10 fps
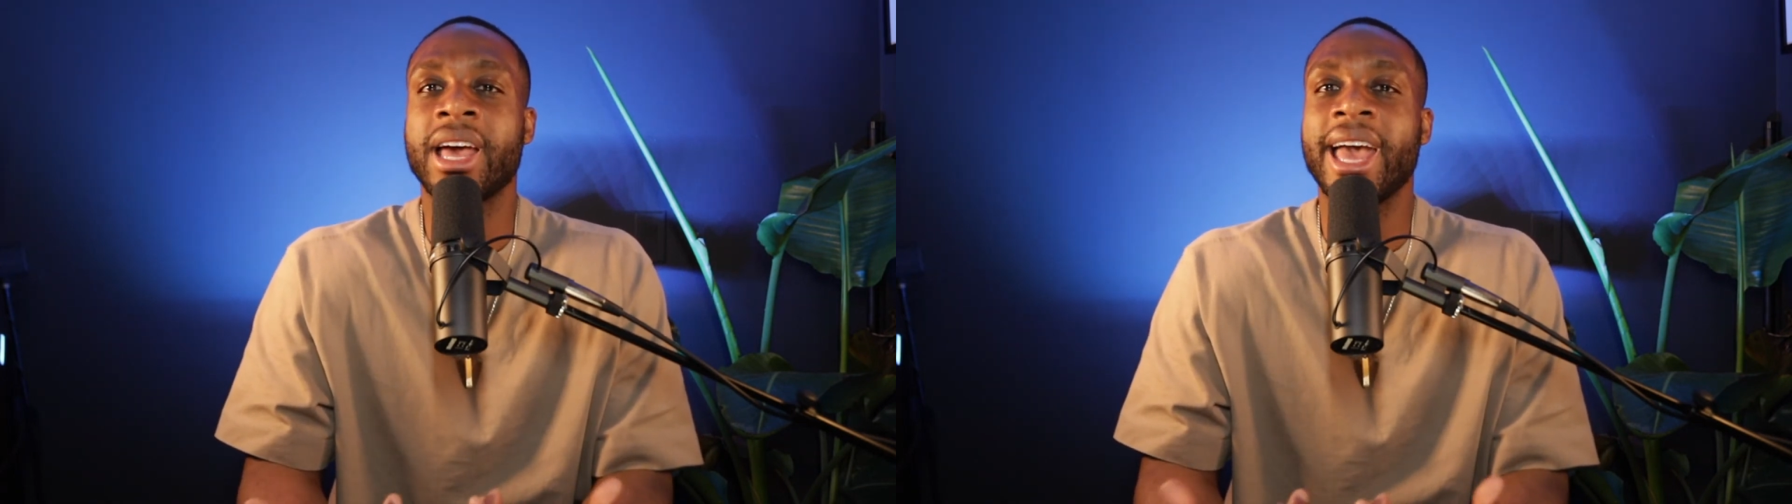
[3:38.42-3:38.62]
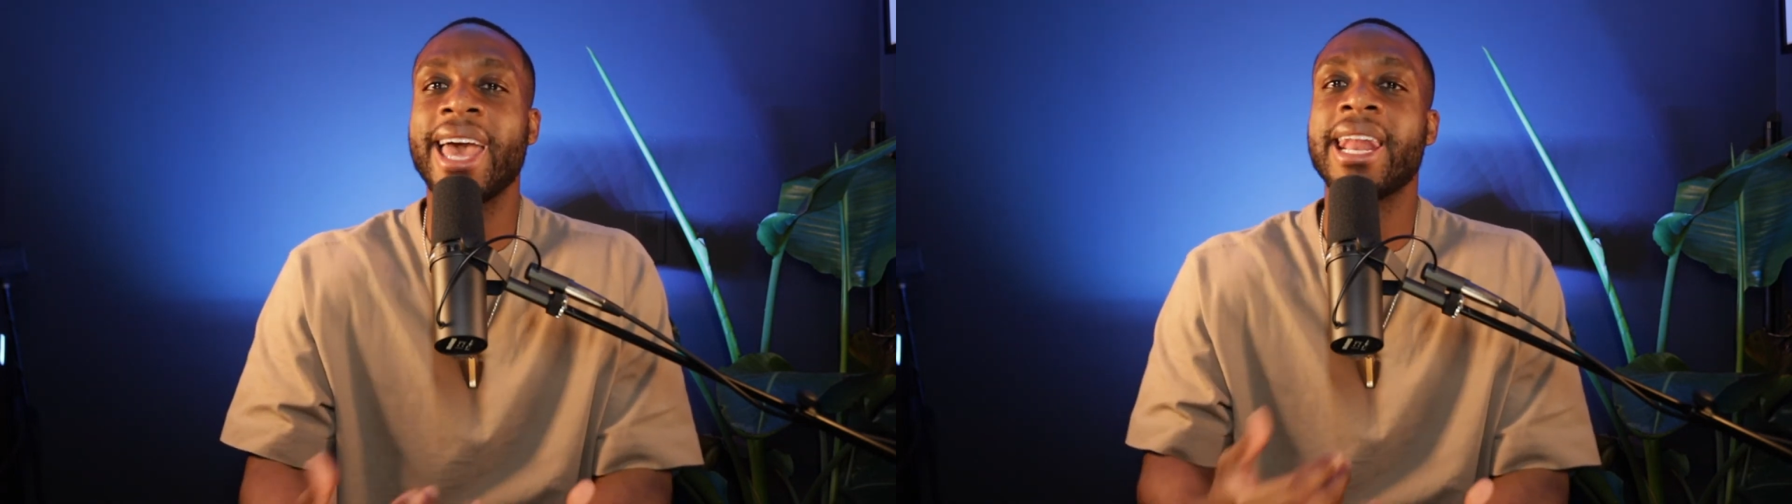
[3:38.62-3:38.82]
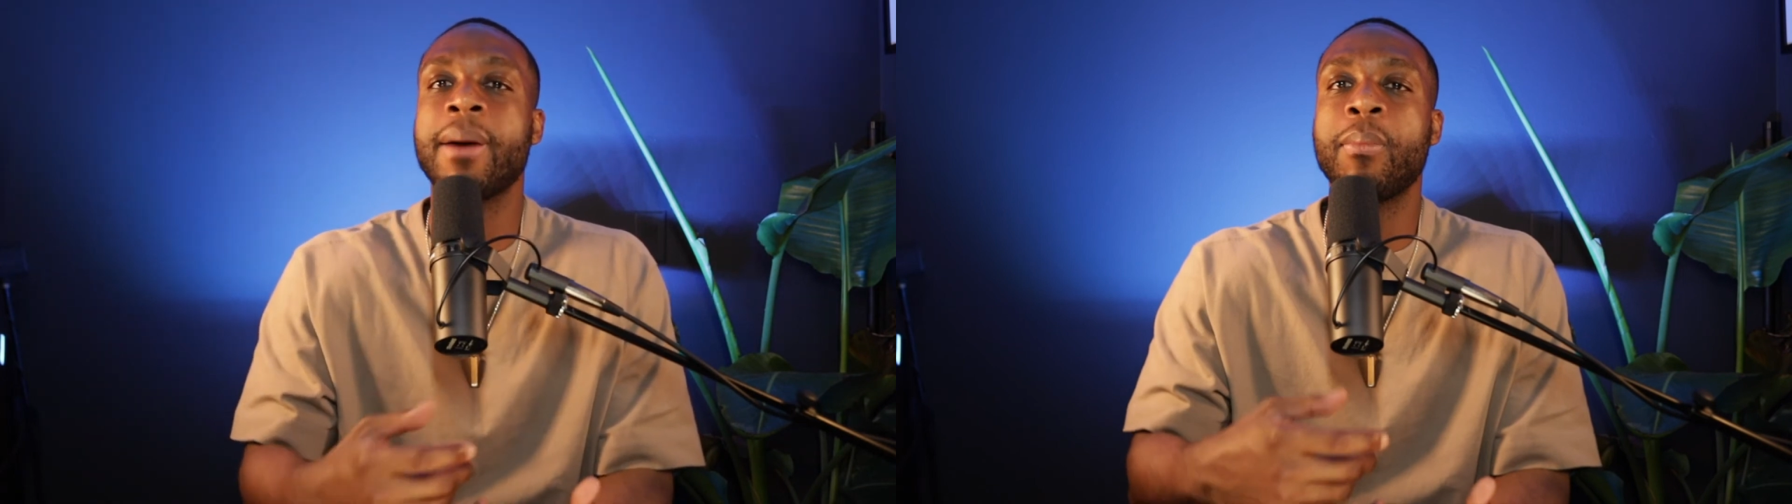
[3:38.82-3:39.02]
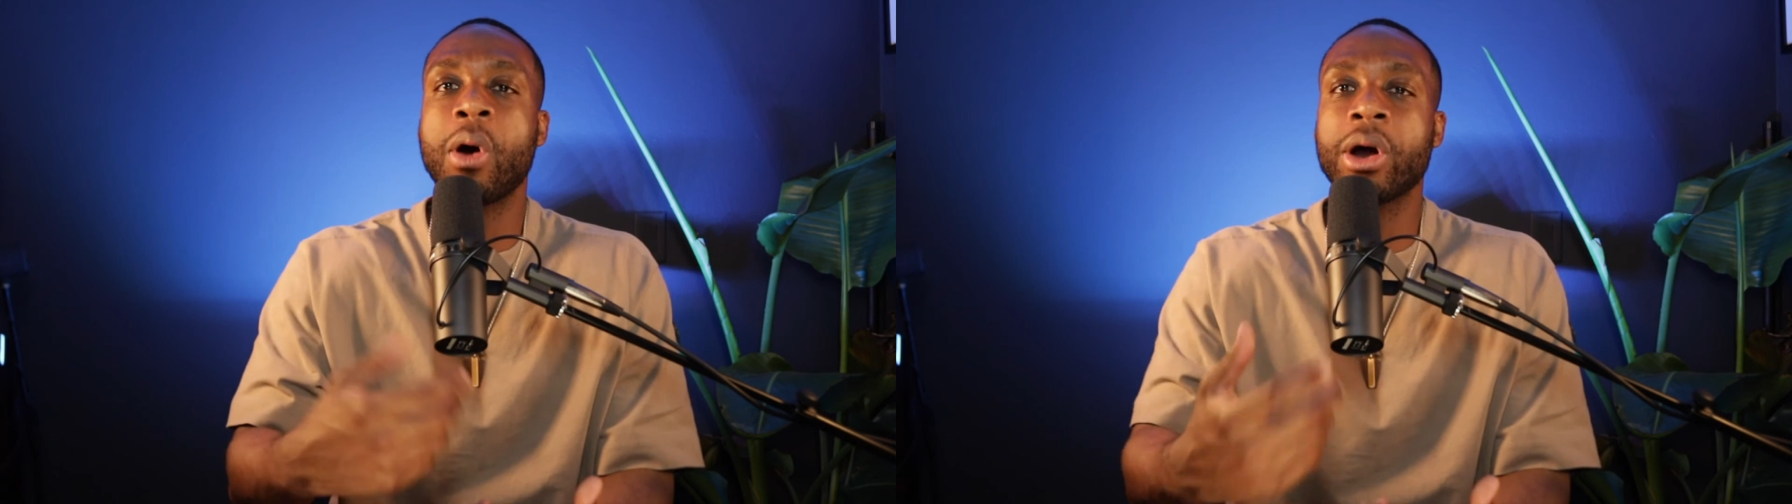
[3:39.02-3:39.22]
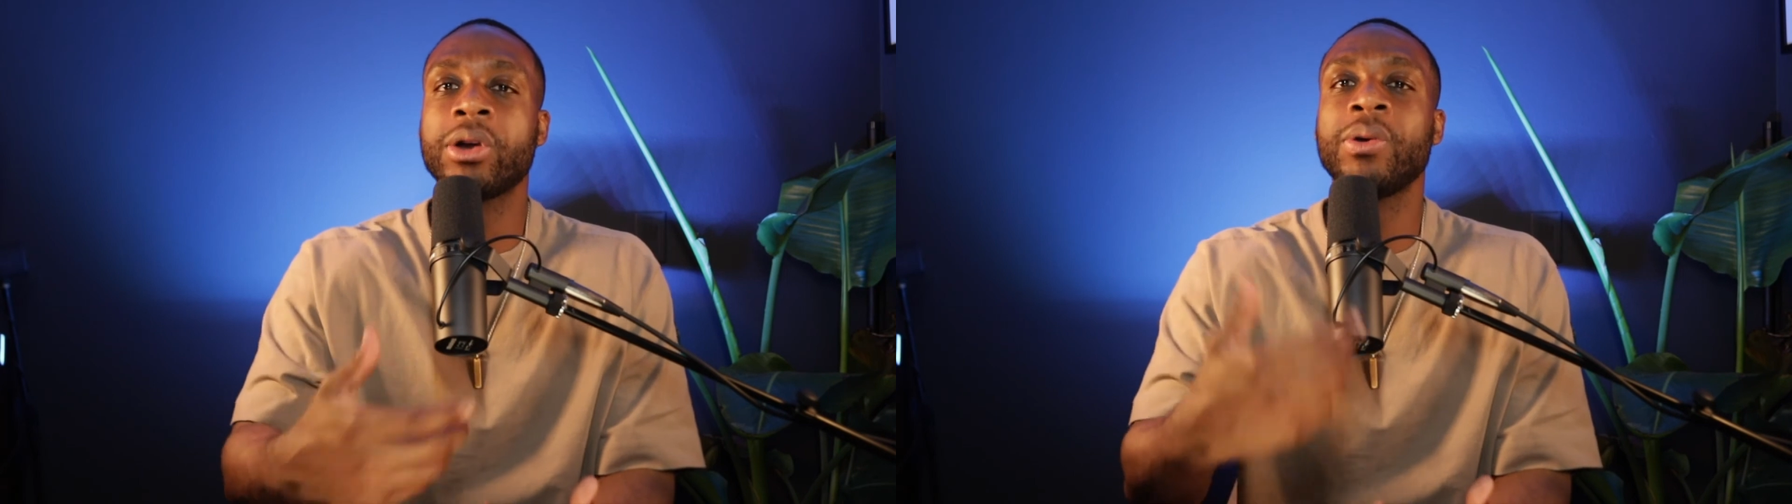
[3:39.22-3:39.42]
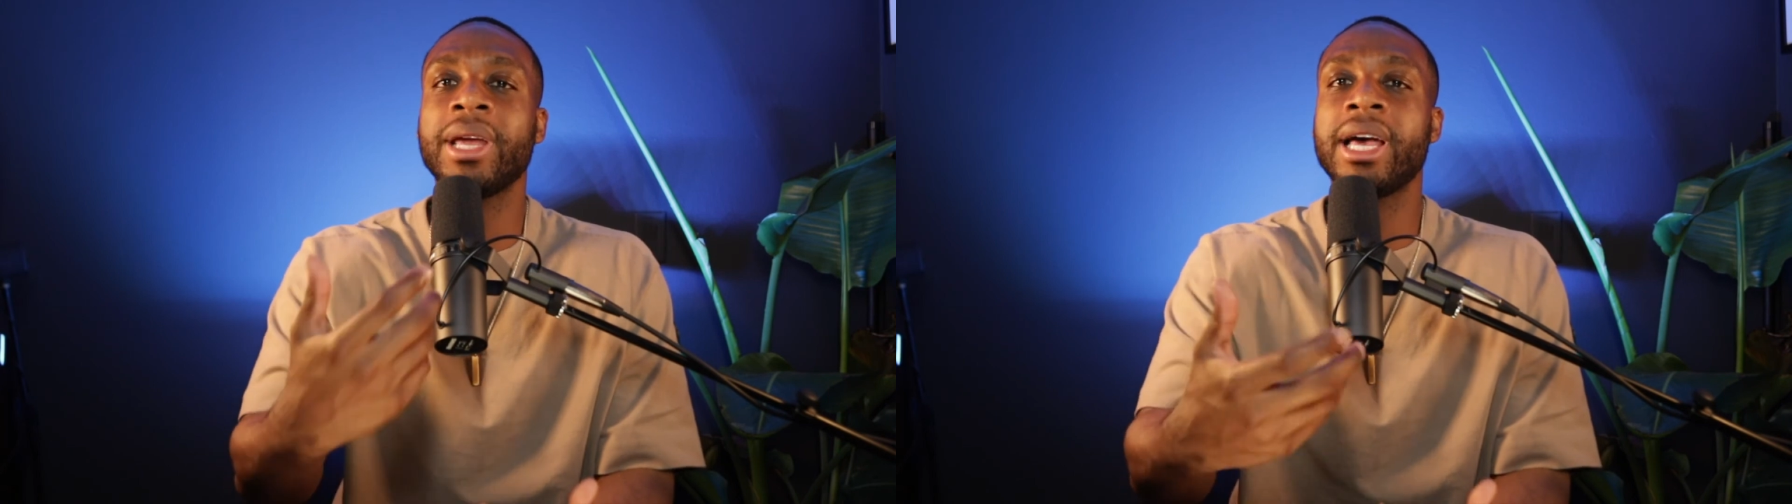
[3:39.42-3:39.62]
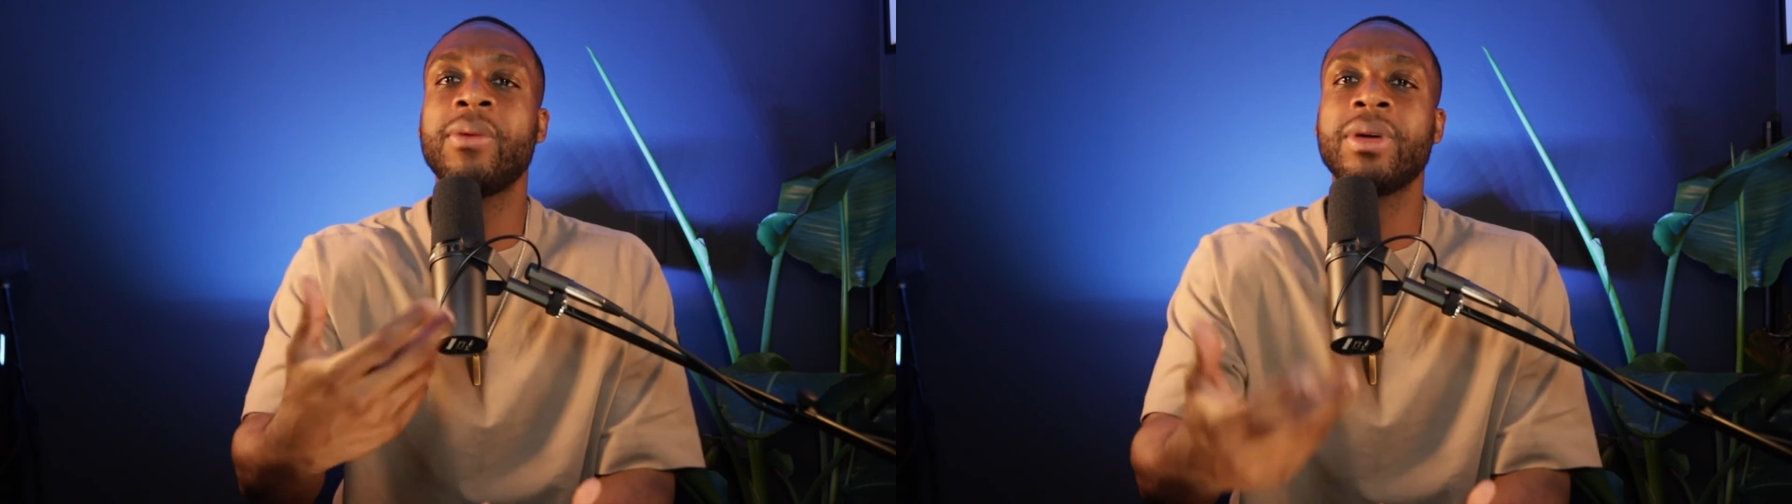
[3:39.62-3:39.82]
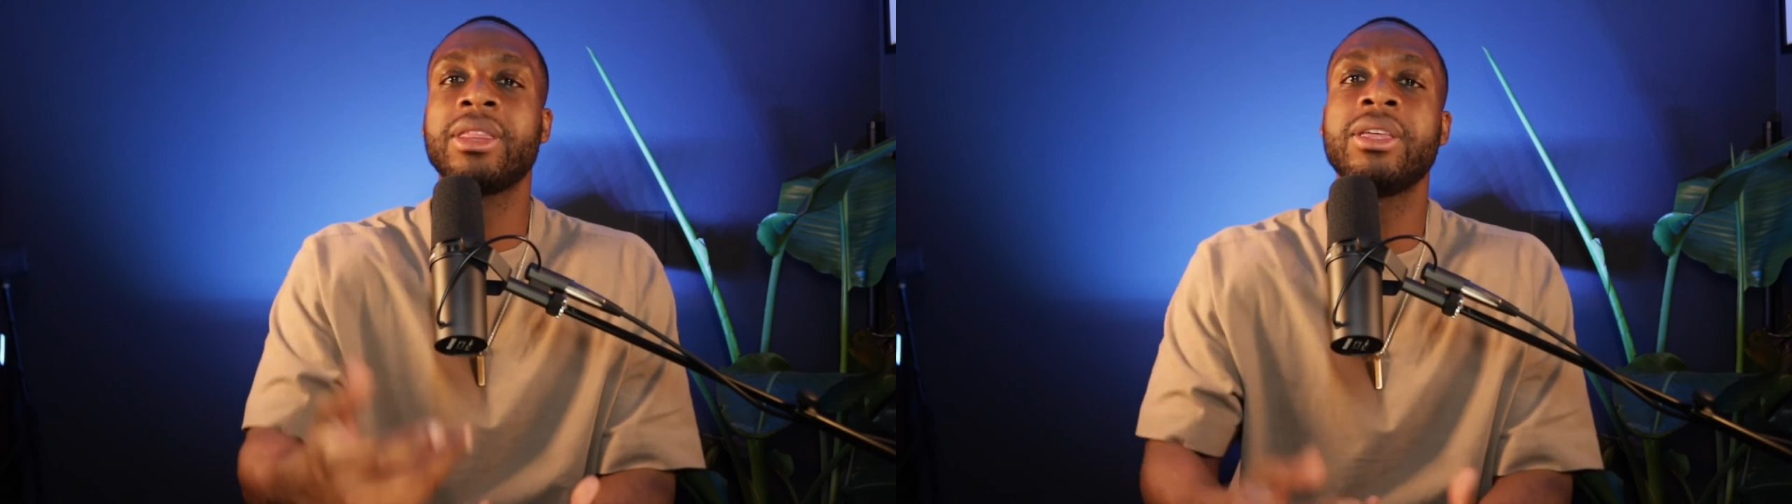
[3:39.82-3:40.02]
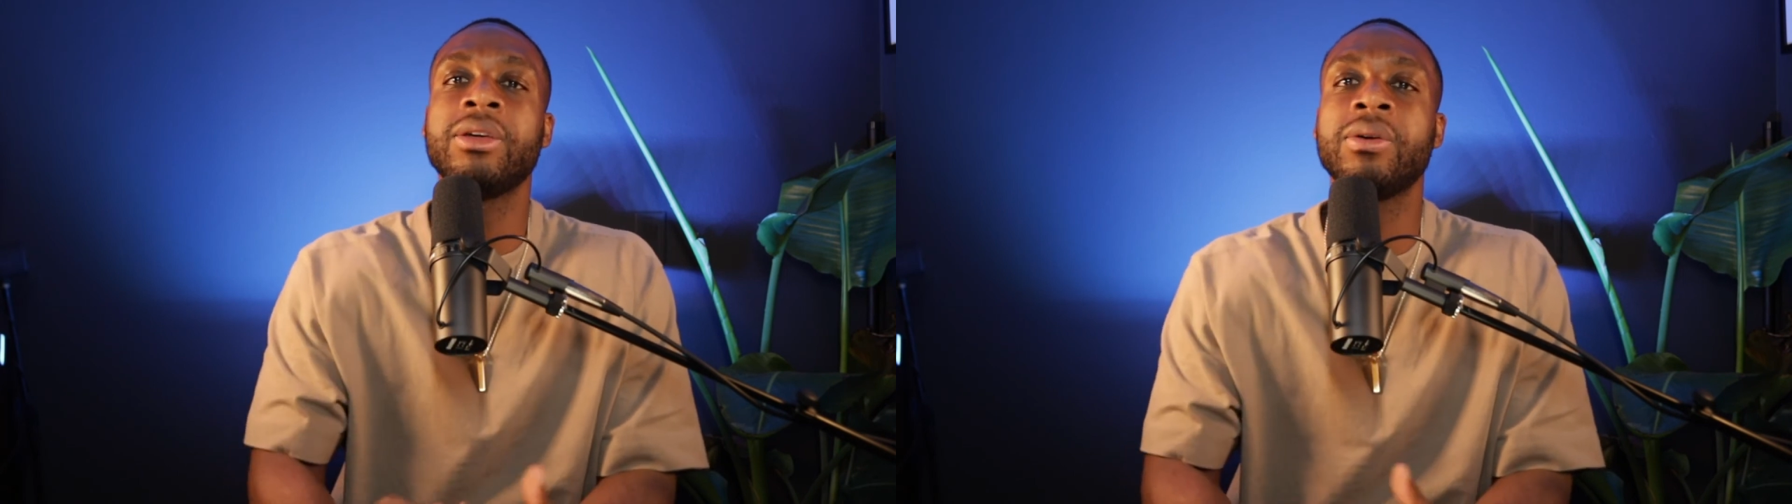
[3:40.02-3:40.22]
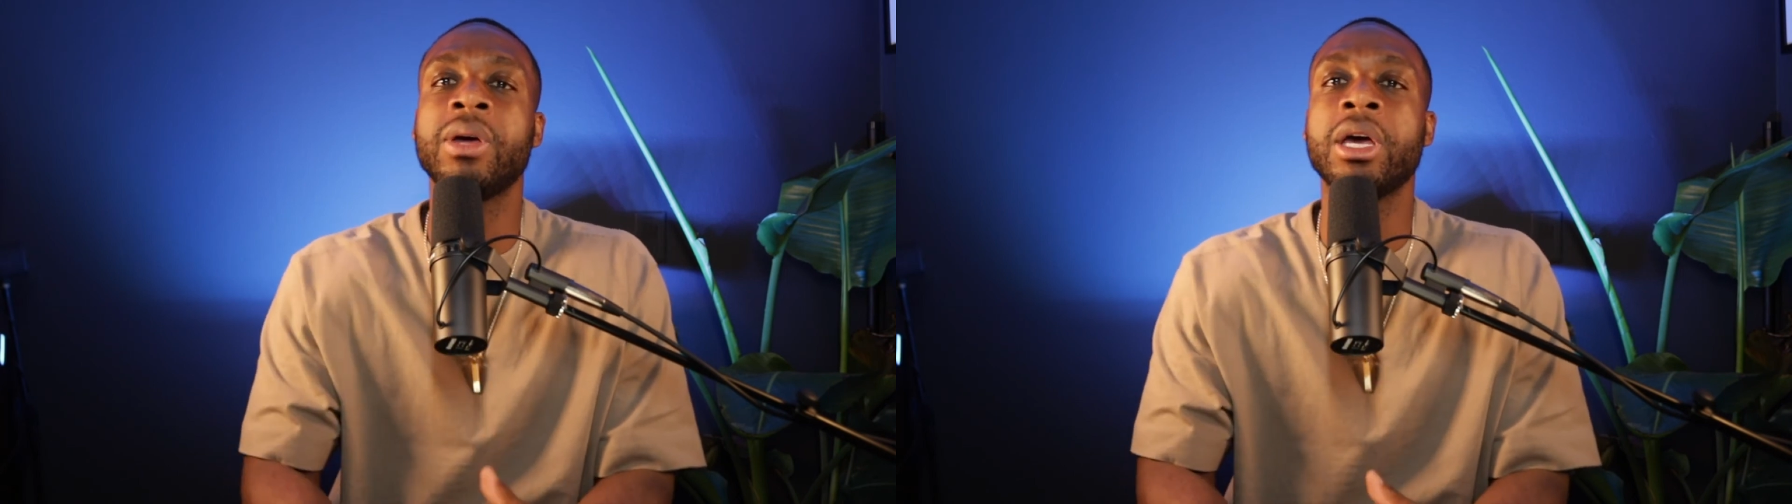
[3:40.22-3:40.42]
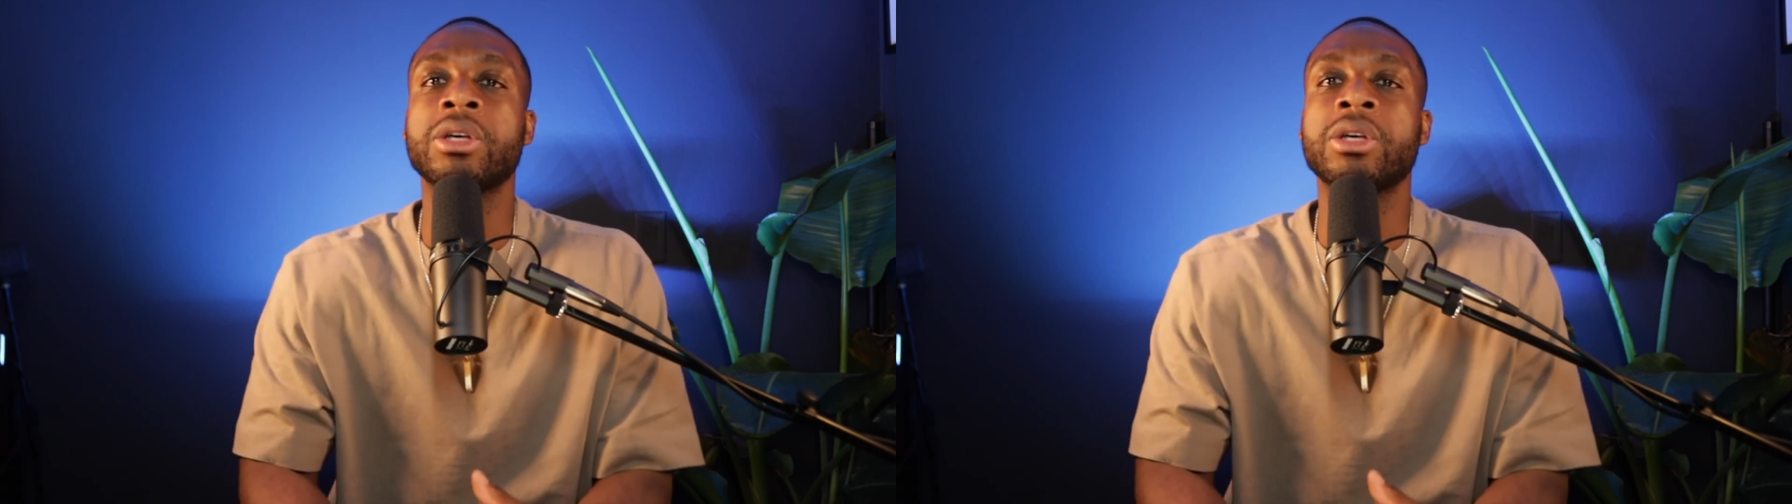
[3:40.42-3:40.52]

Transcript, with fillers: and I'm partnering up with you